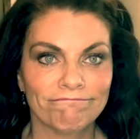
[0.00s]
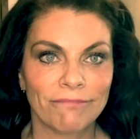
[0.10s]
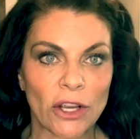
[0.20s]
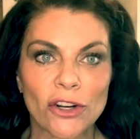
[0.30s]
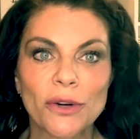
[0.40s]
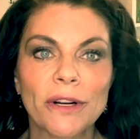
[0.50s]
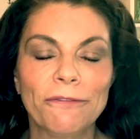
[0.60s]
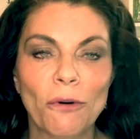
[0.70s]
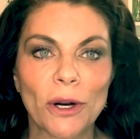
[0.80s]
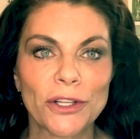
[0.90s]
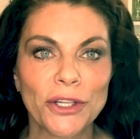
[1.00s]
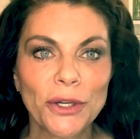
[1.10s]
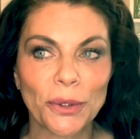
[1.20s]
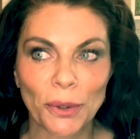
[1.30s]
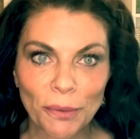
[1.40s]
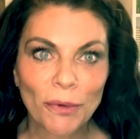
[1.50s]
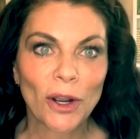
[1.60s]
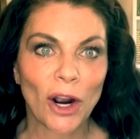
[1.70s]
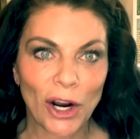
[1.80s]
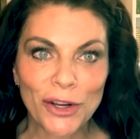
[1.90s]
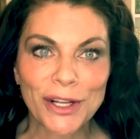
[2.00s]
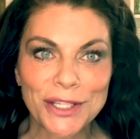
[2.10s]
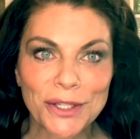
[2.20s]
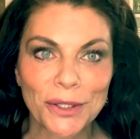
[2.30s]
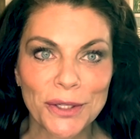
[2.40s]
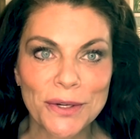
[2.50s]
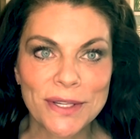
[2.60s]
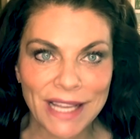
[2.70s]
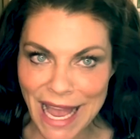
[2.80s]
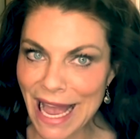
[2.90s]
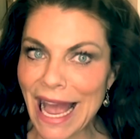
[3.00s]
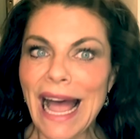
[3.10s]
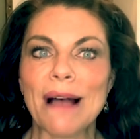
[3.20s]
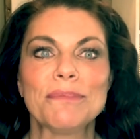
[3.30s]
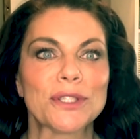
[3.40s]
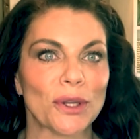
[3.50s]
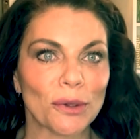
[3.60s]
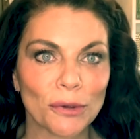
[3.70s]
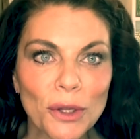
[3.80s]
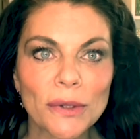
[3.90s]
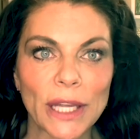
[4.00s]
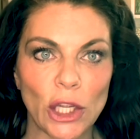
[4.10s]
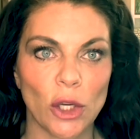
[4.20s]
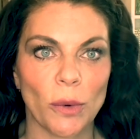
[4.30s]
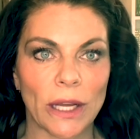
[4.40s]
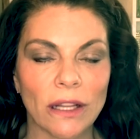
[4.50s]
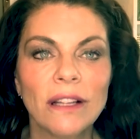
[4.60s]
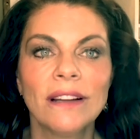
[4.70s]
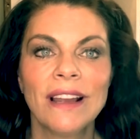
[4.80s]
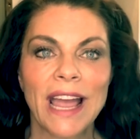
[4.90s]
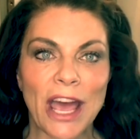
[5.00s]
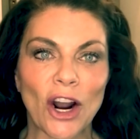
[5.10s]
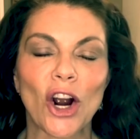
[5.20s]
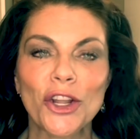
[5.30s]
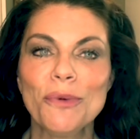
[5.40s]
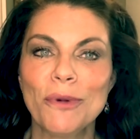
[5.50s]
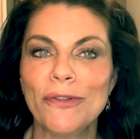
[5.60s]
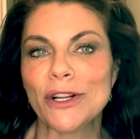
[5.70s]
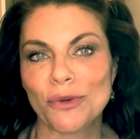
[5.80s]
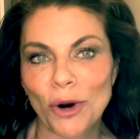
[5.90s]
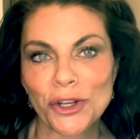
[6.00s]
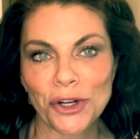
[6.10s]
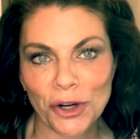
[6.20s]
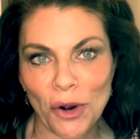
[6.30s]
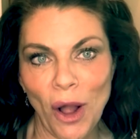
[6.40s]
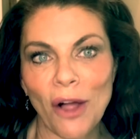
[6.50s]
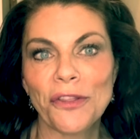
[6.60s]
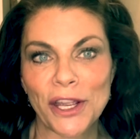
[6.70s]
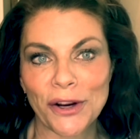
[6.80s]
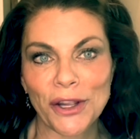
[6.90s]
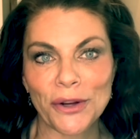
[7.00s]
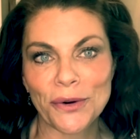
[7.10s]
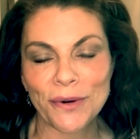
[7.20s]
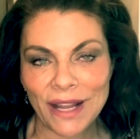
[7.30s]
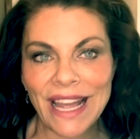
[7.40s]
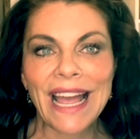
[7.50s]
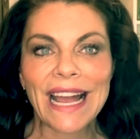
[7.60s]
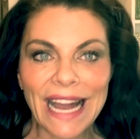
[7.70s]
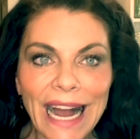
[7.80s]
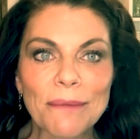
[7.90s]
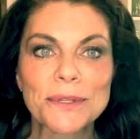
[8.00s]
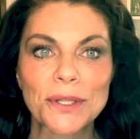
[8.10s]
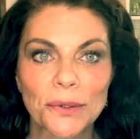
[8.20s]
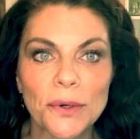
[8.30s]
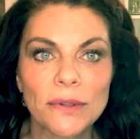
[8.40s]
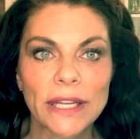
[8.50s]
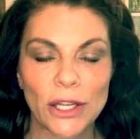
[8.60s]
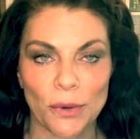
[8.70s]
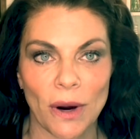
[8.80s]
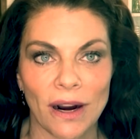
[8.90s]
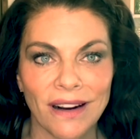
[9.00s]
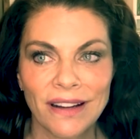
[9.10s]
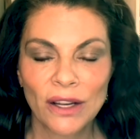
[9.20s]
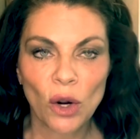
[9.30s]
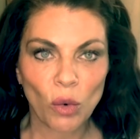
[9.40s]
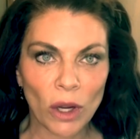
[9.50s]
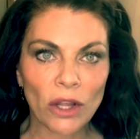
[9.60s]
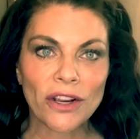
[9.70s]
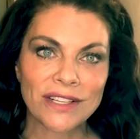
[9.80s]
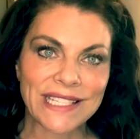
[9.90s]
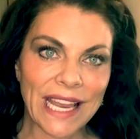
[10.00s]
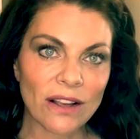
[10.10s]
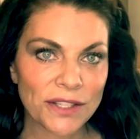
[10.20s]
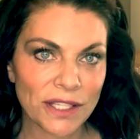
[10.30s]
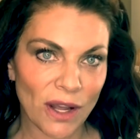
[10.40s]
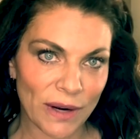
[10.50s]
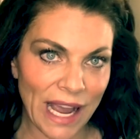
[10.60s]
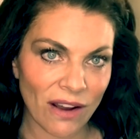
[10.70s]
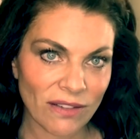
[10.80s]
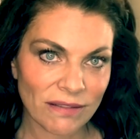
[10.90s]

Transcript: You're doing a 4 and 2. Are you going to still lose? Absolutely you will. And are you moving toward your healthier you? Absolutely you are. Will your scale slow down?